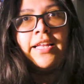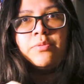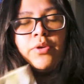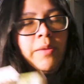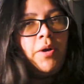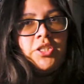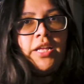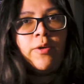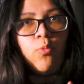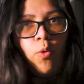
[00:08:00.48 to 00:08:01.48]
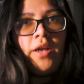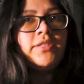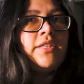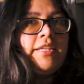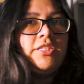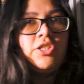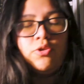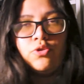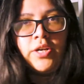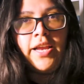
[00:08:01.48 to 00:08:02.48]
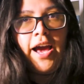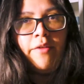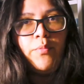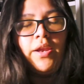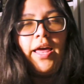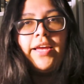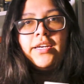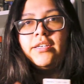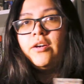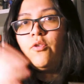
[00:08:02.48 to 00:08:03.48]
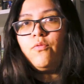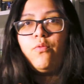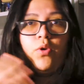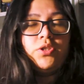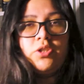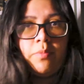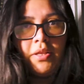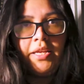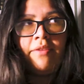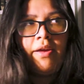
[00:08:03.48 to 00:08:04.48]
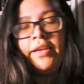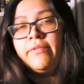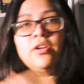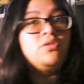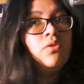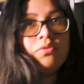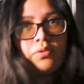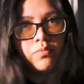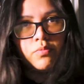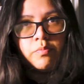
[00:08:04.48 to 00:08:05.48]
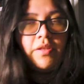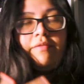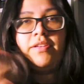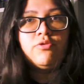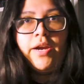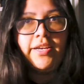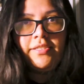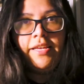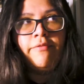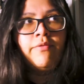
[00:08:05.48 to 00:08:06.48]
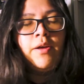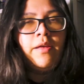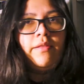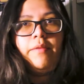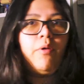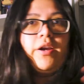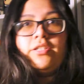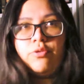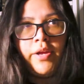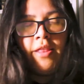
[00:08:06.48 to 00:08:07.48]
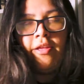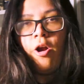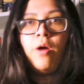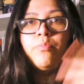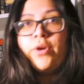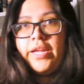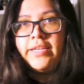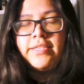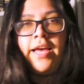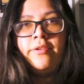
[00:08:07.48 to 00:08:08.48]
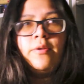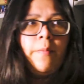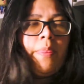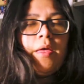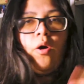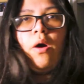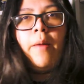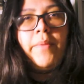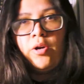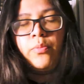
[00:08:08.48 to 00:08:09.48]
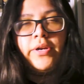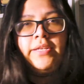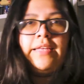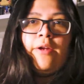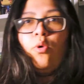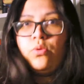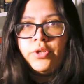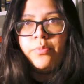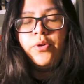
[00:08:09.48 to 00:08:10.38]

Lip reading: that's pretty much like what these children have been like forced to believe, and even adults believe this, right? Because they bought into it, and they're all pretties, and middle pretties and older